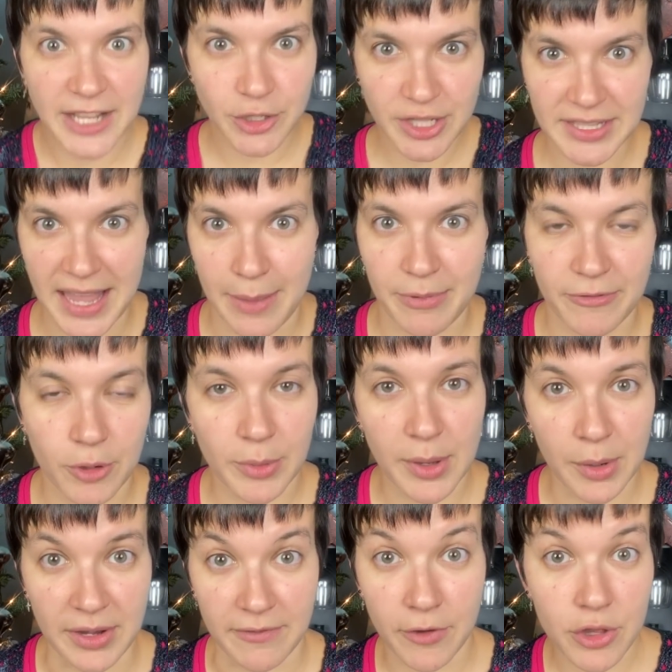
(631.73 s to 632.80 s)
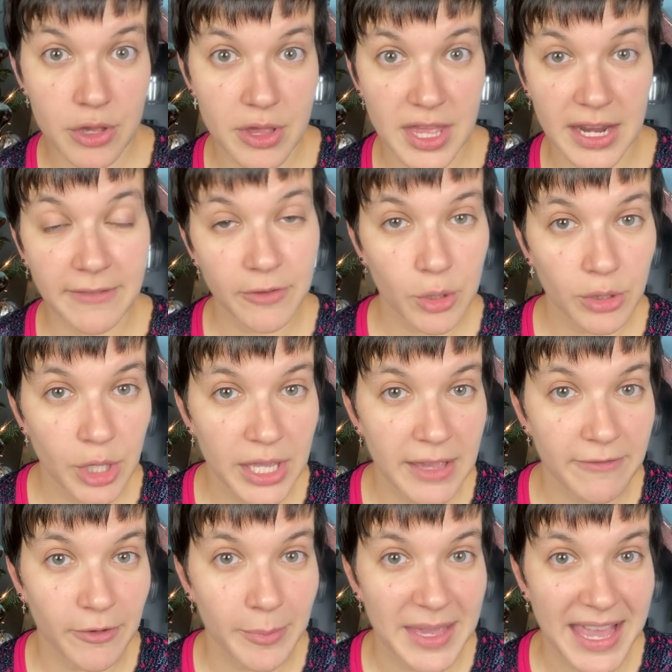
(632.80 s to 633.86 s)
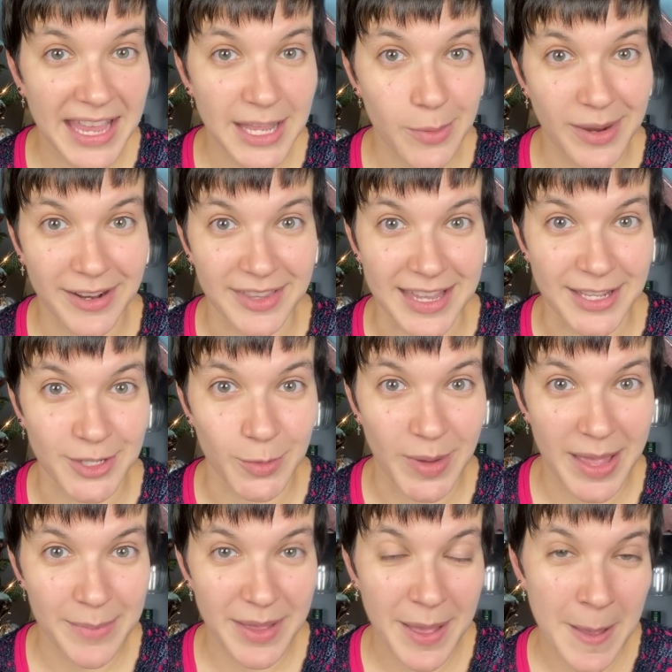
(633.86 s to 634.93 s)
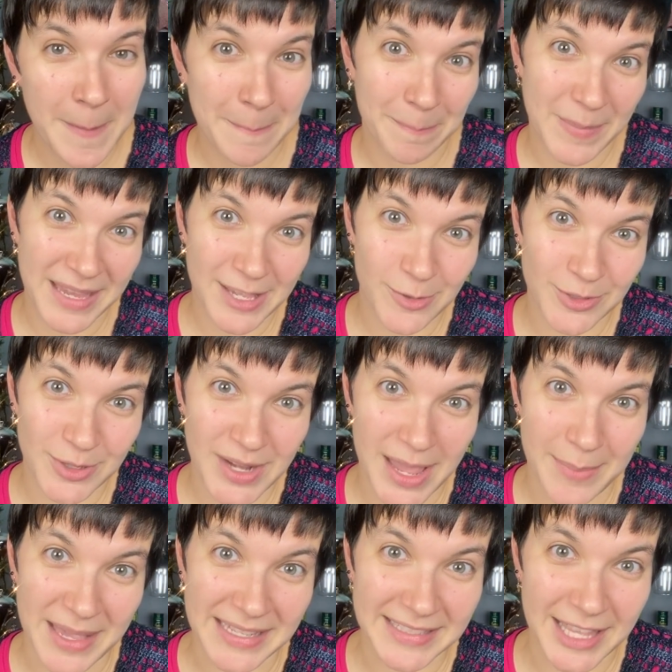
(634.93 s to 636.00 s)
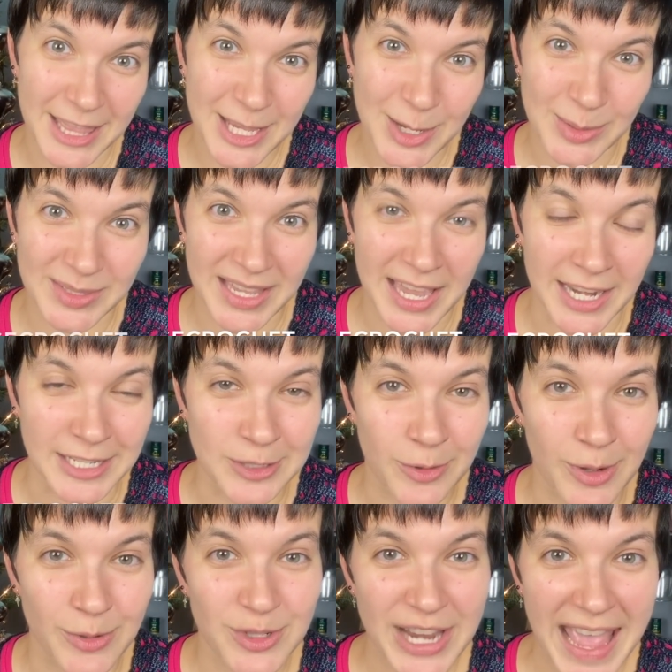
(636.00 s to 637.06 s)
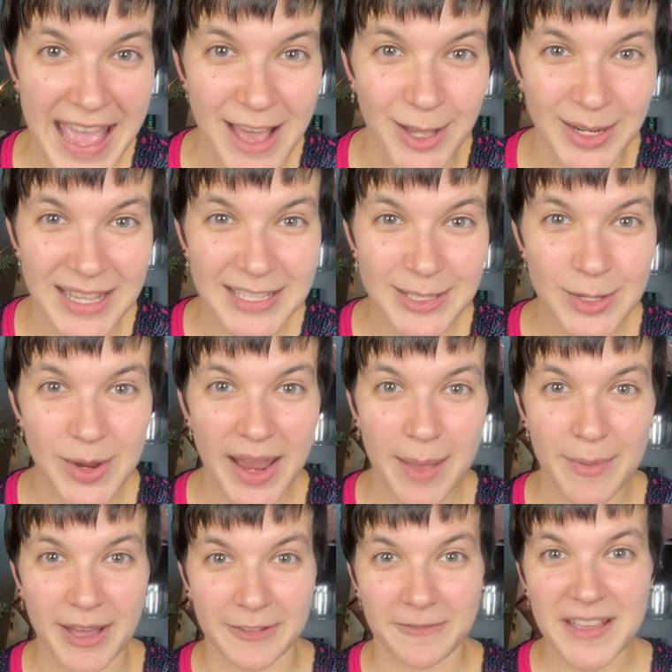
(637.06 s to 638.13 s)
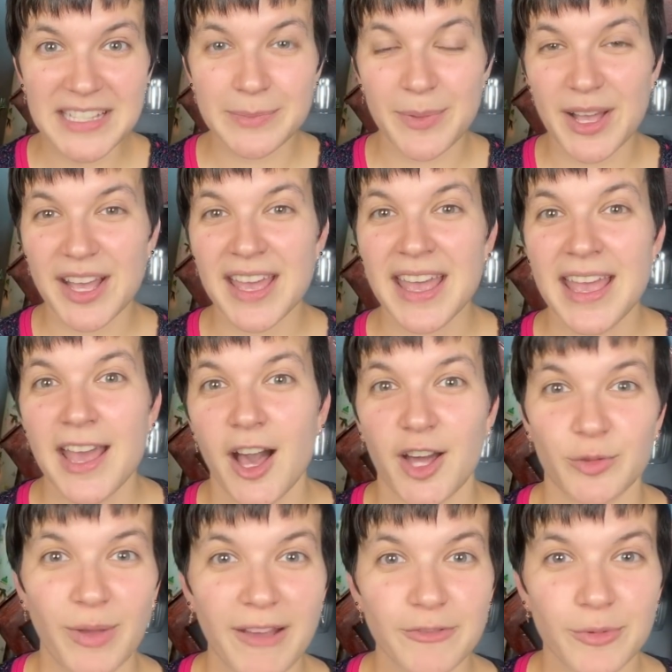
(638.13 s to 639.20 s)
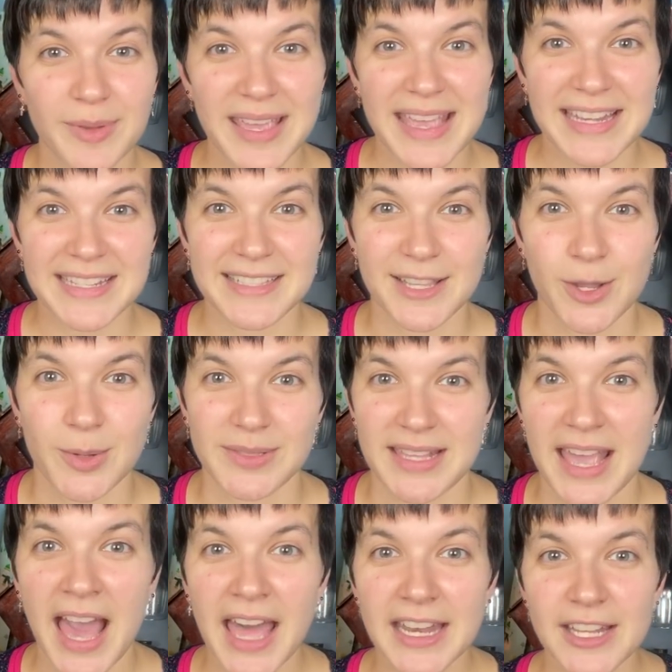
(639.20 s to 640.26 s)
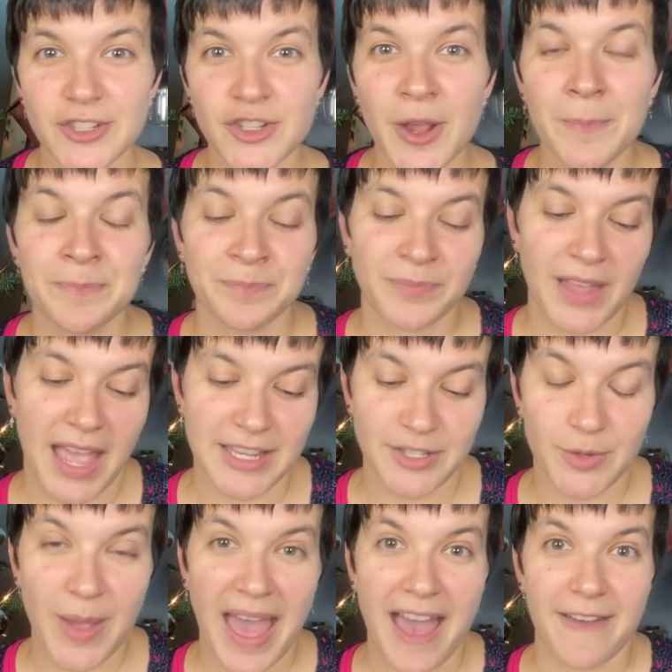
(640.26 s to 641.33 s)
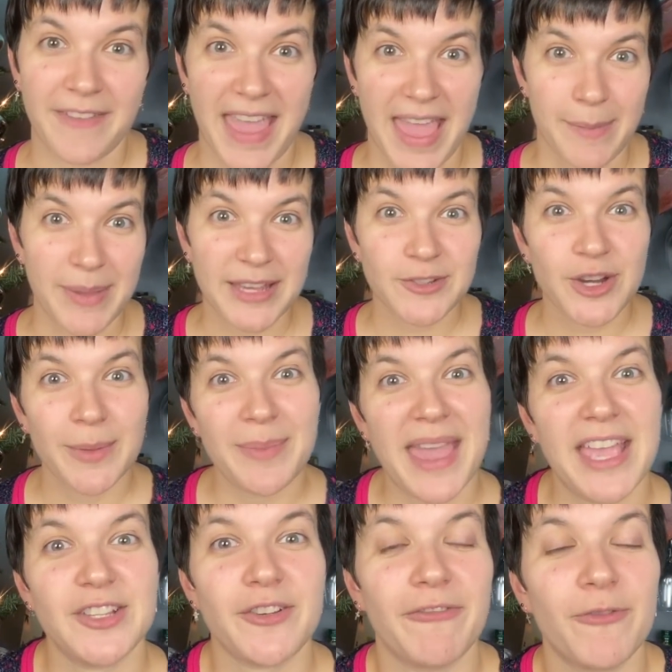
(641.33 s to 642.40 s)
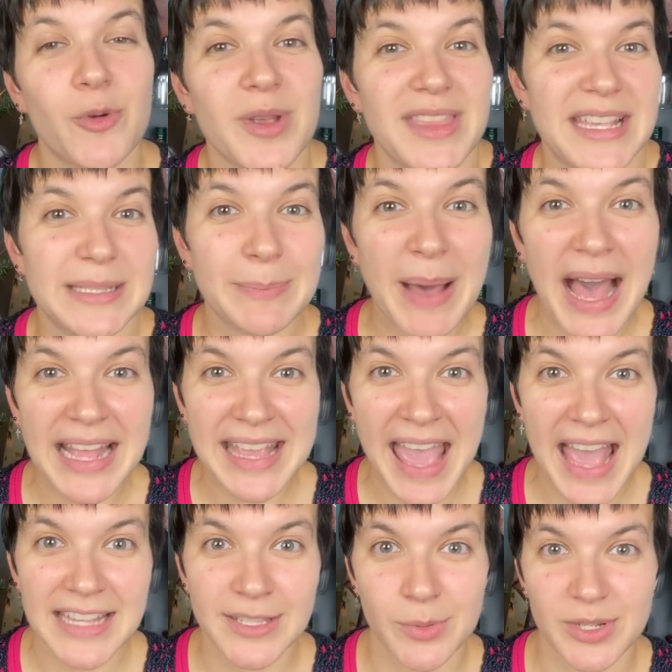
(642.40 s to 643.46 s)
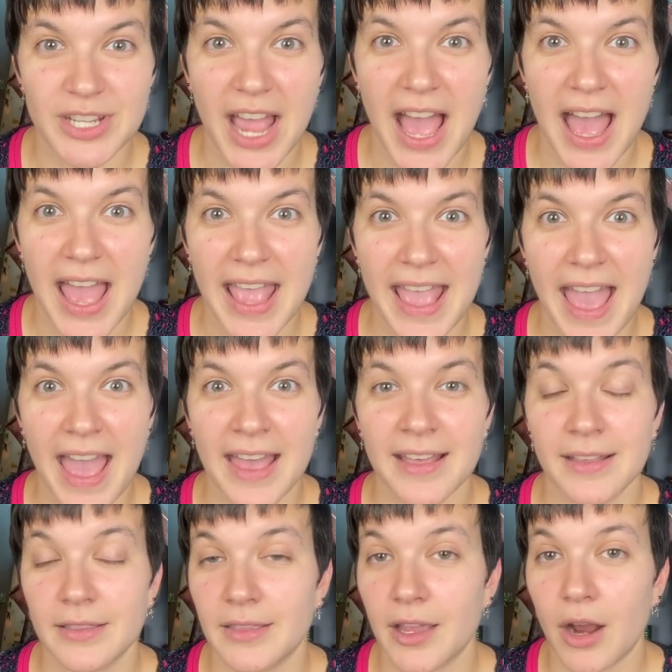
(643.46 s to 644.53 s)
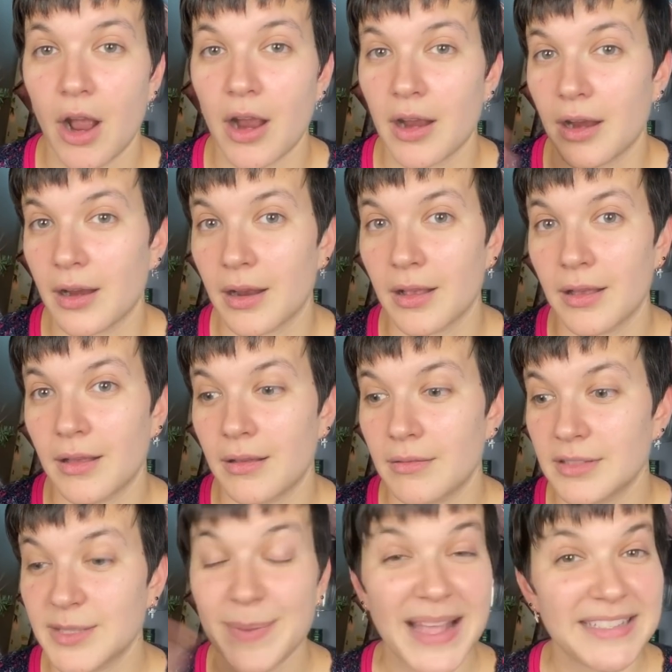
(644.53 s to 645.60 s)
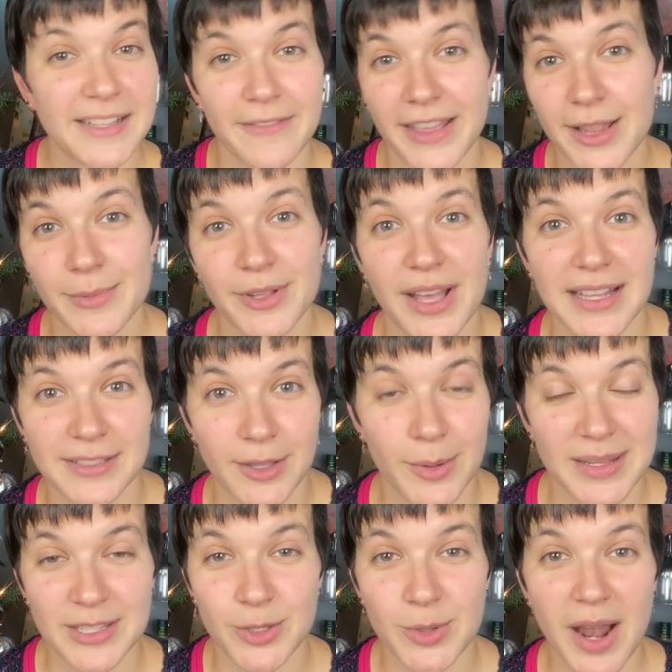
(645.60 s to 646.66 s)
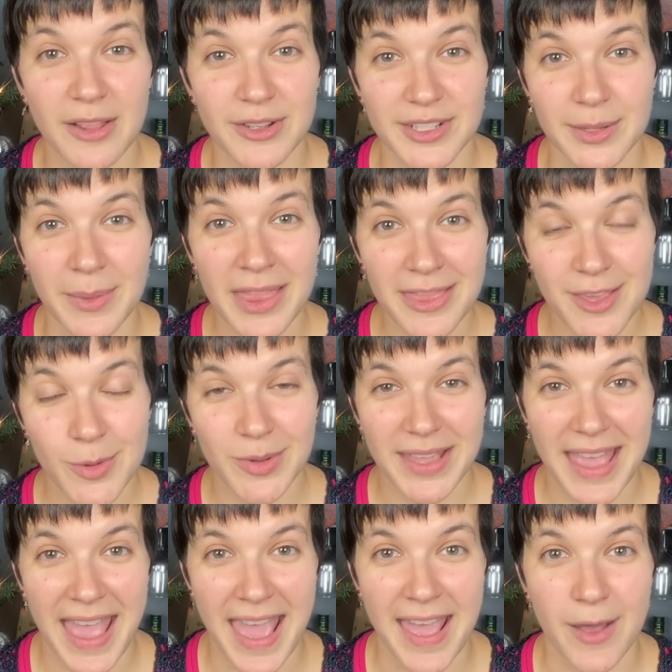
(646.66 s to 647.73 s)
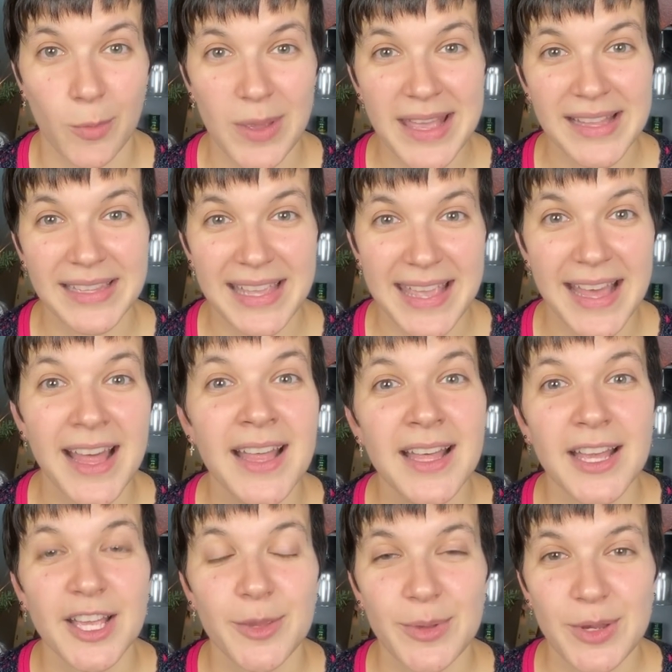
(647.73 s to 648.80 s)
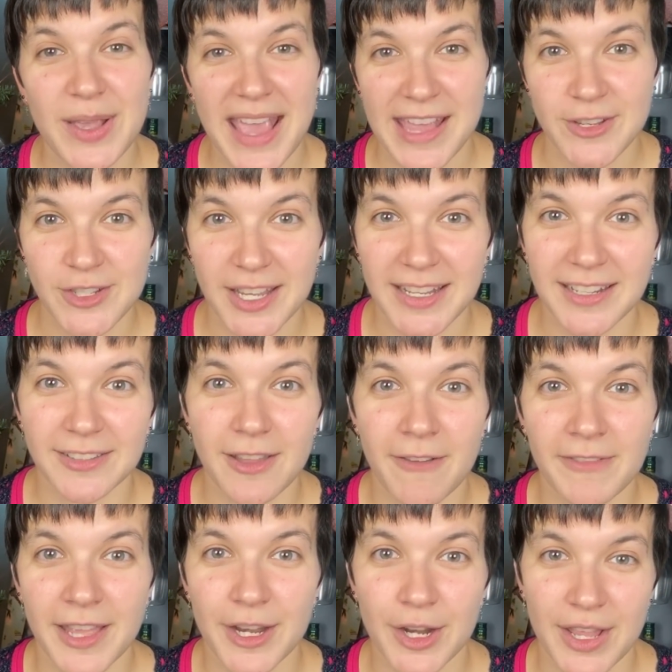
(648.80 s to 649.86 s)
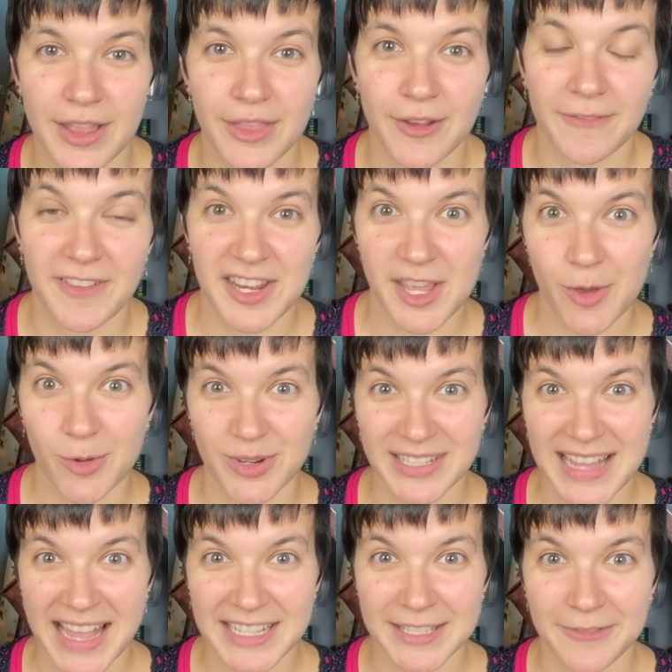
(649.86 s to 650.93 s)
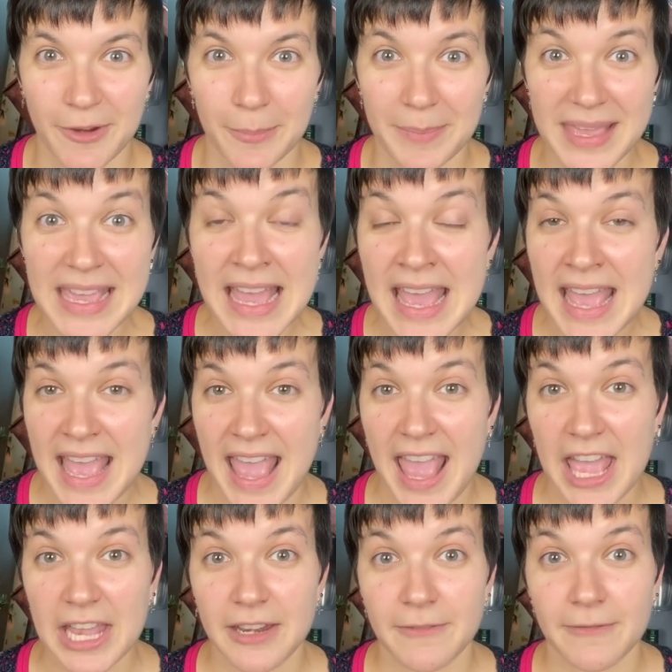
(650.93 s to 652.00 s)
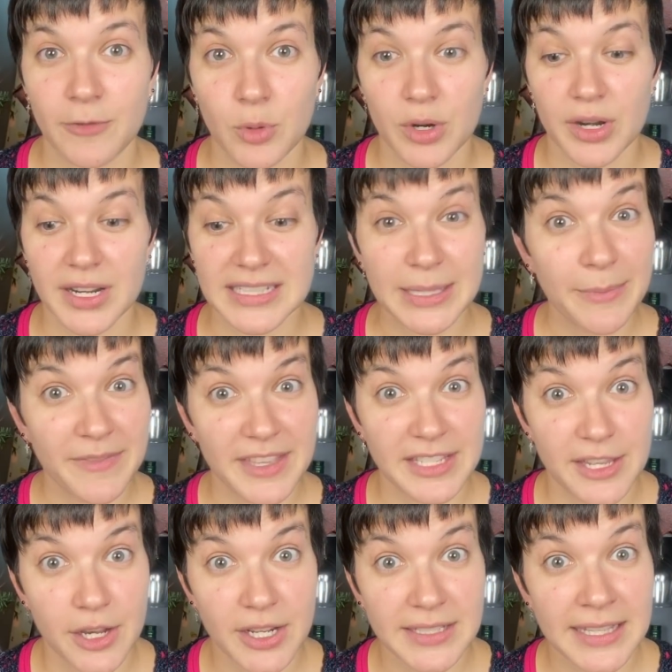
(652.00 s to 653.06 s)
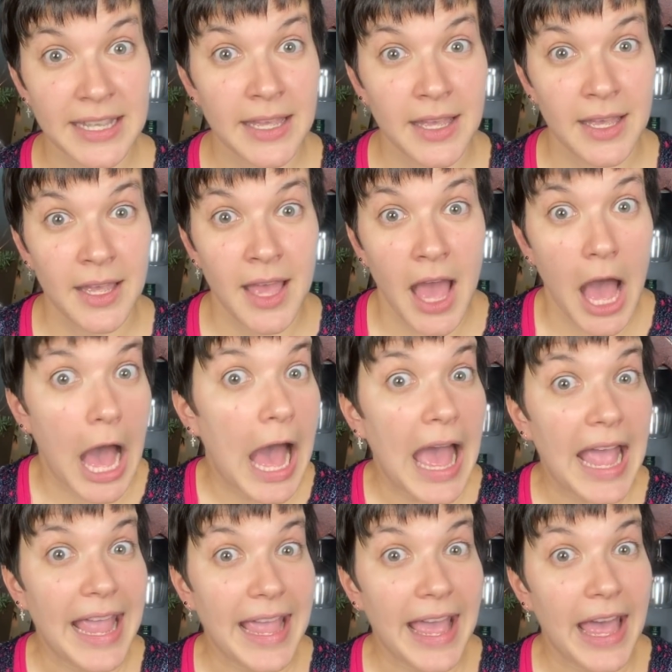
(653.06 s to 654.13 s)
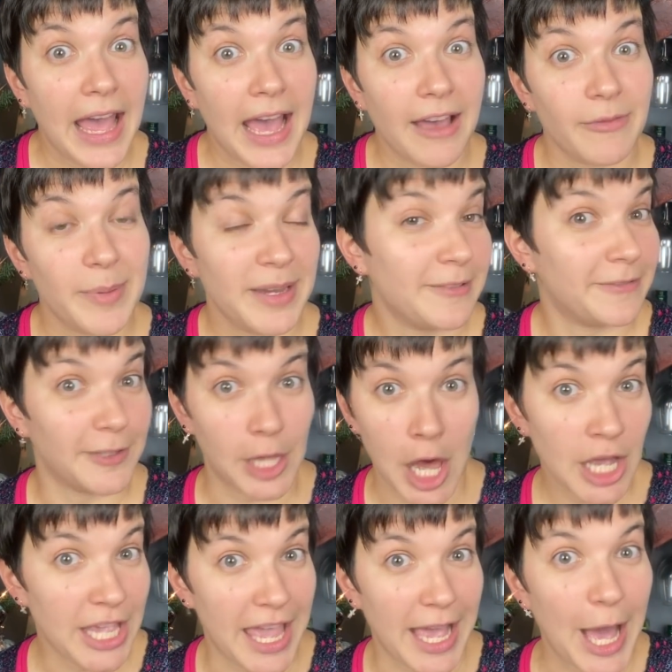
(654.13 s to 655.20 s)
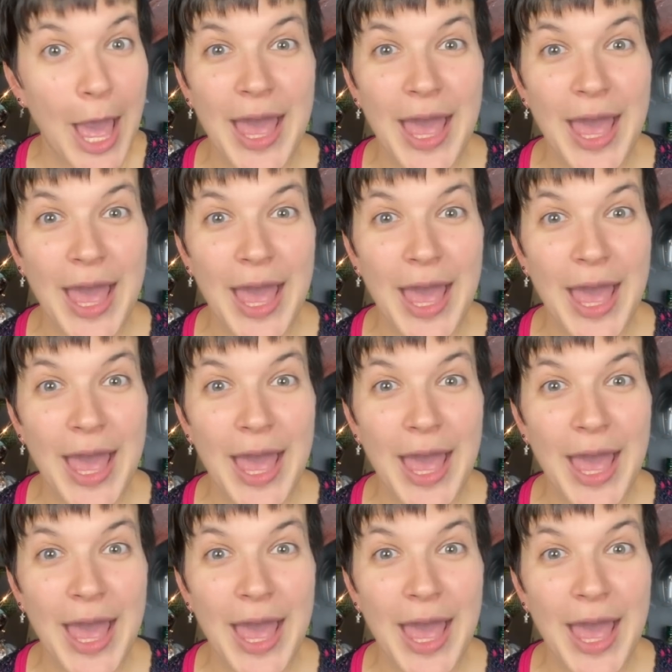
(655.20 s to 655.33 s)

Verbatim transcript: I should say before we go any further that if you're looking for me anywhere on the interweb, my username is The Cozy Cottage Crochet on Instagram, on Facebook, on Ravelry. It is The Cozy Cottage. I do have a Patreon page for this podcast, which I, there are spots available as low as $2 a month. You will get a weekly communication love letter, either video or text from me. And for some of the tiers, I have been vlogging.